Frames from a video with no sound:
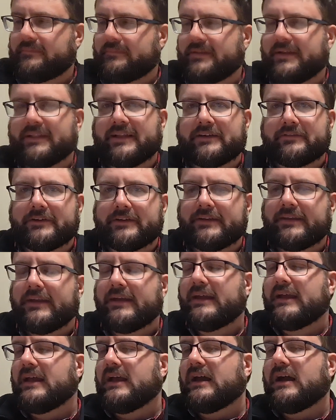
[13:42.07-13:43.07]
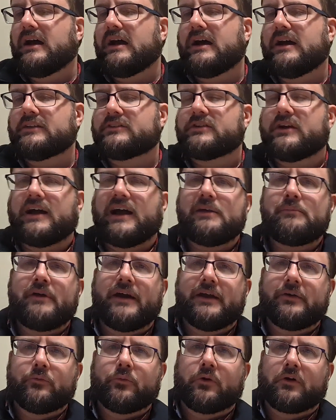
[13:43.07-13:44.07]
I love it. So I
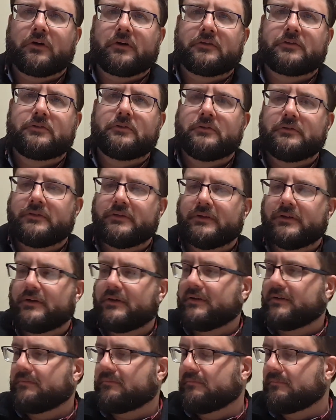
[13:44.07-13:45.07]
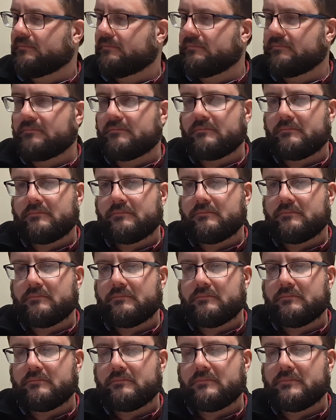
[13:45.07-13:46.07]
might work through
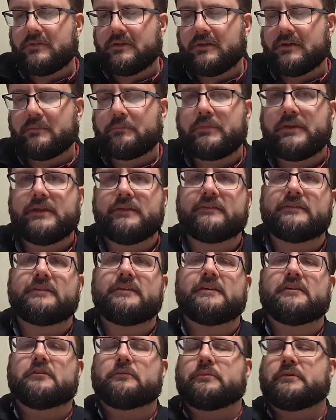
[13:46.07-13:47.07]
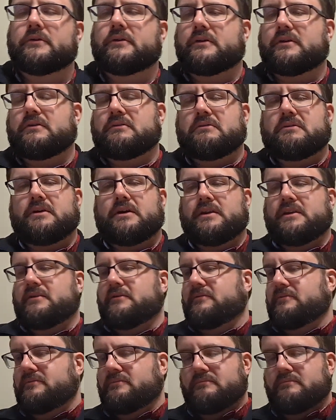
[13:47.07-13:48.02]
the Pete Seeger book, kind of